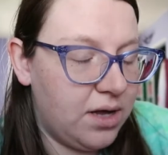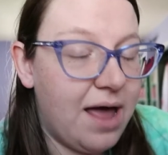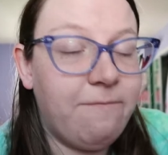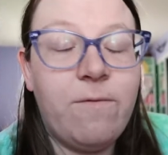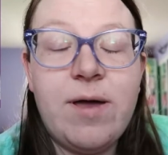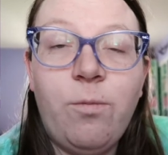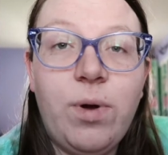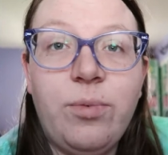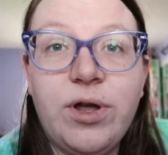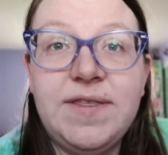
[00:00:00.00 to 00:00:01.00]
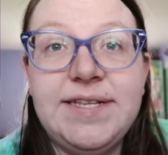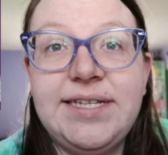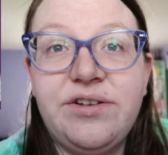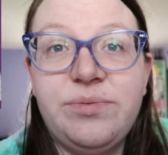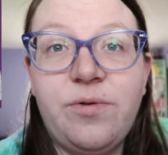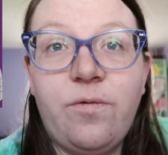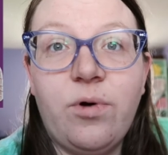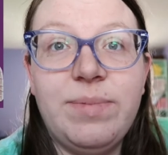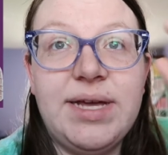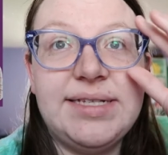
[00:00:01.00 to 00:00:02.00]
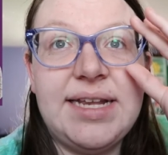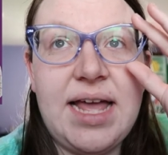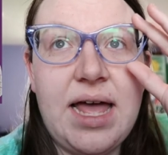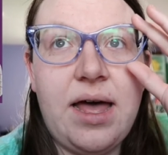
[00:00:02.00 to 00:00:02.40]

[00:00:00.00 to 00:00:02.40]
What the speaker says: I've read one book in this series before because it